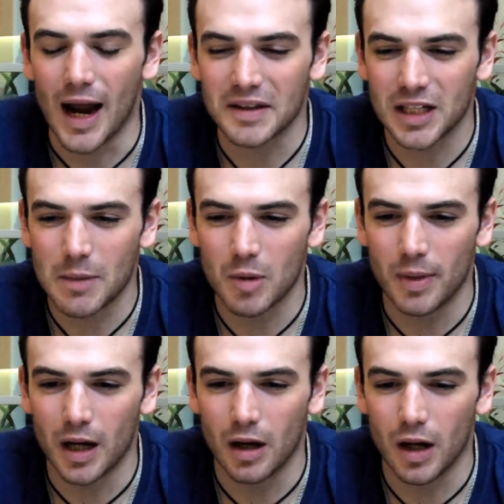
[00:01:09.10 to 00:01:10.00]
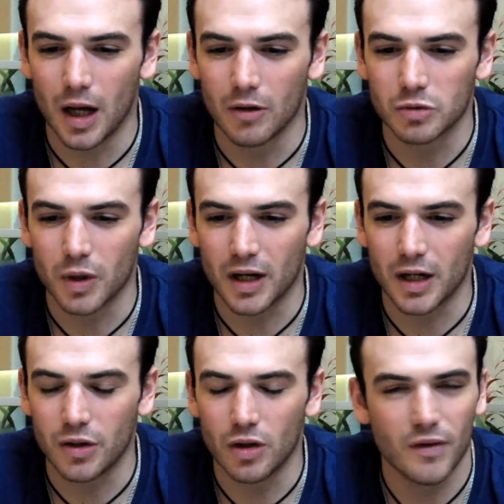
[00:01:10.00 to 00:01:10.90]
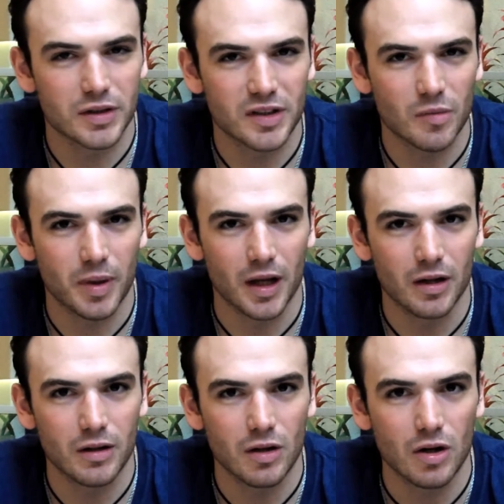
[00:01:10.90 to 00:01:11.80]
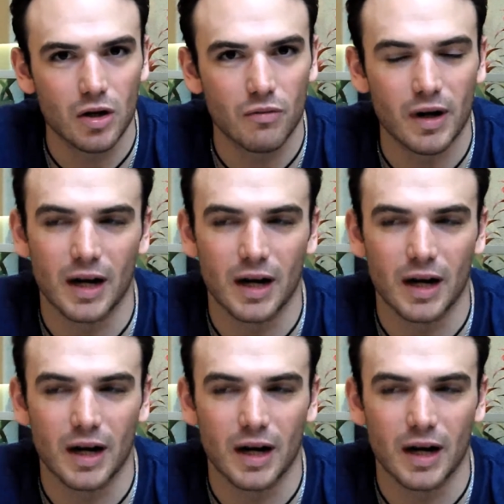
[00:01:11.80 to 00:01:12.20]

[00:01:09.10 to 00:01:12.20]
acting came about. I was working at University of Penn I was